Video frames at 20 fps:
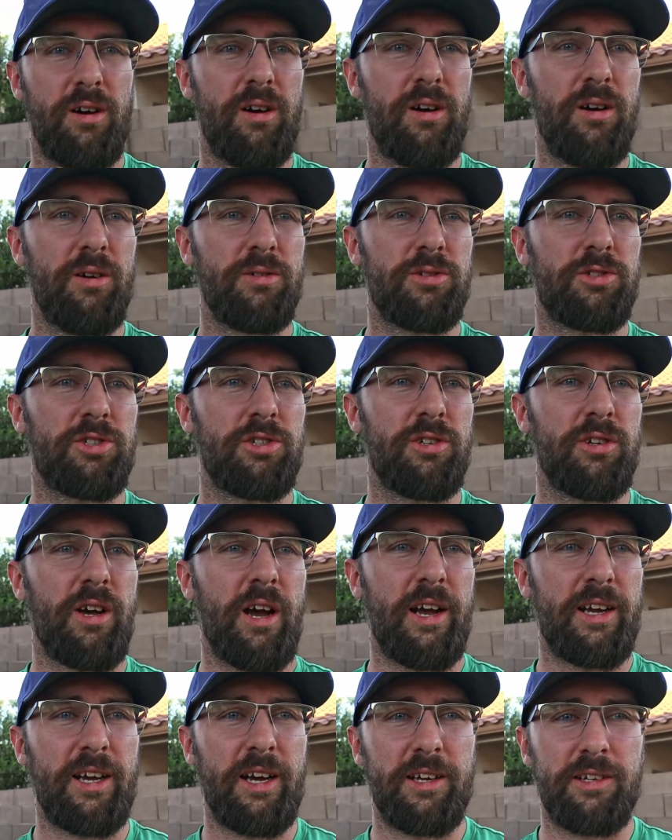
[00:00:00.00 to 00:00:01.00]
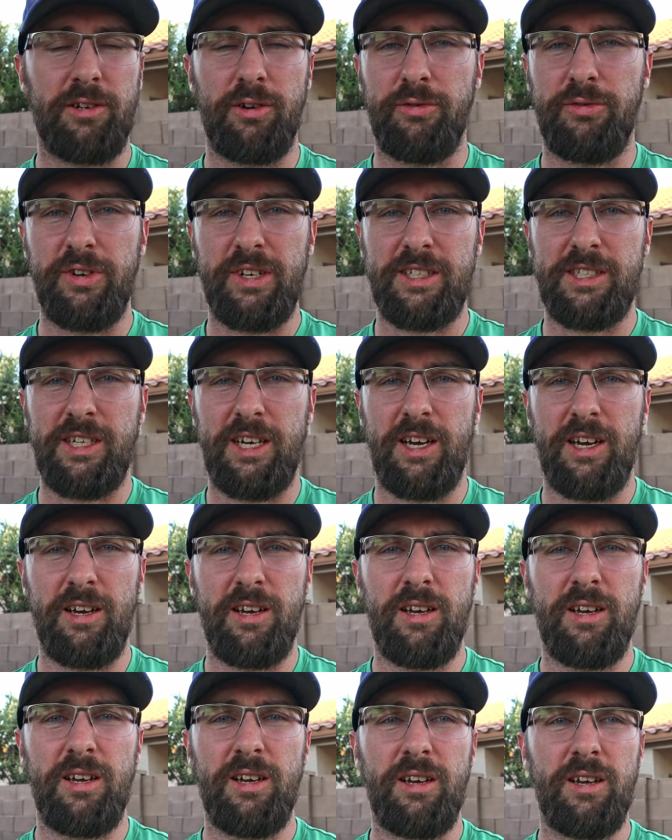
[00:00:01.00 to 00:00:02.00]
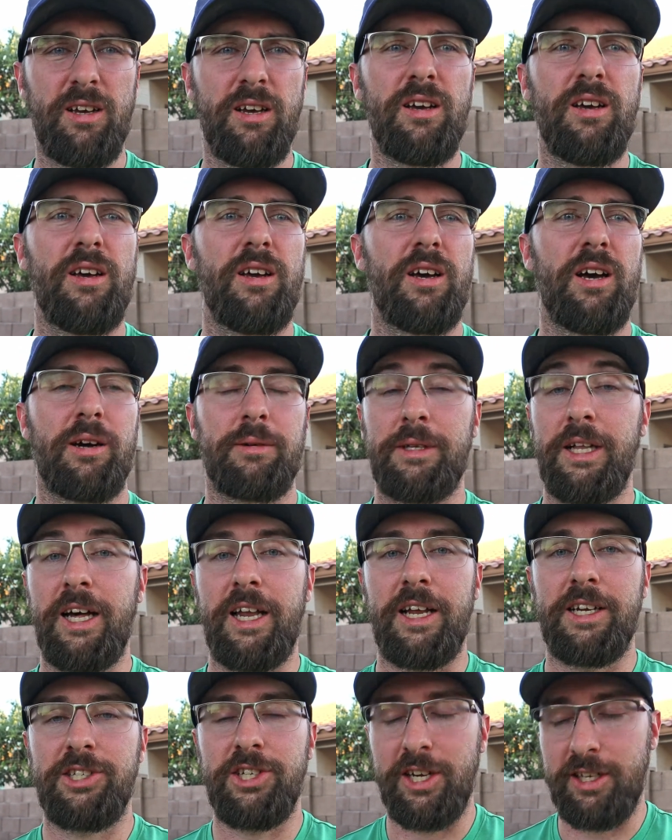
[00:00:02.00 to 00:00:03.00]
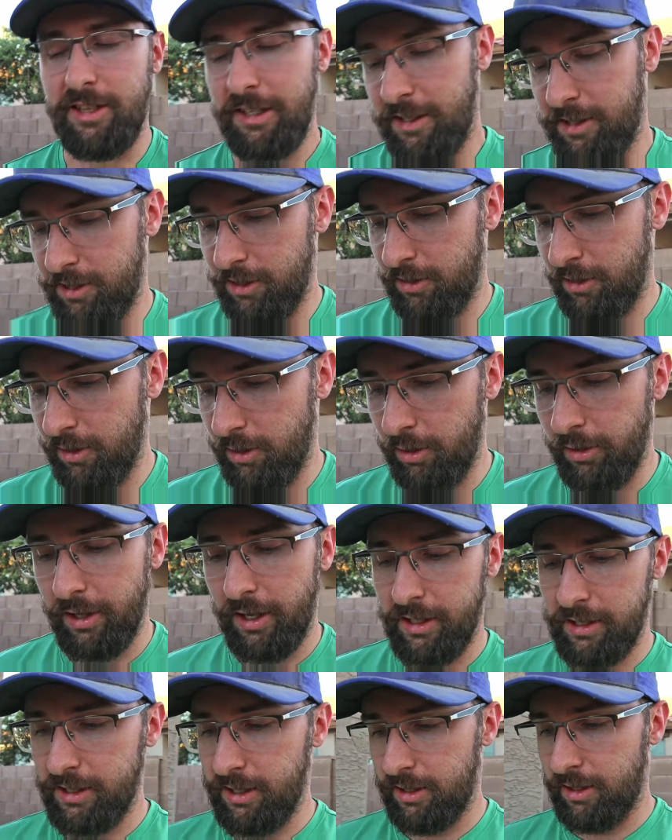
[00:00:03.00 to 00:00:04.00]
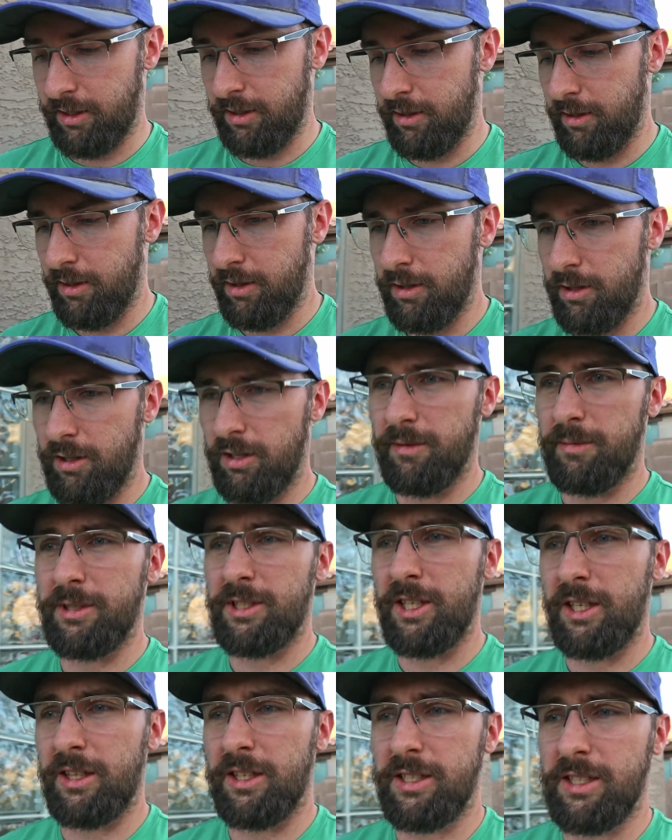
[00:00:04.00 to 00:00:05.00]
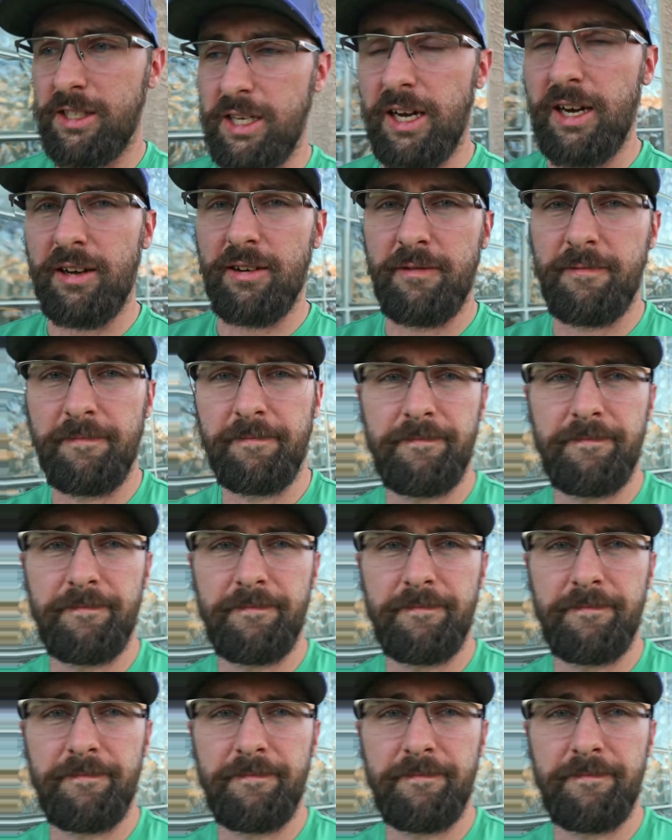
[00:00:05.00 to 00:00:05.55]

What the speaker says: Oh shoot, I gotta go fix that. I'm glad I checked this. Hold on a second. Let me set this down.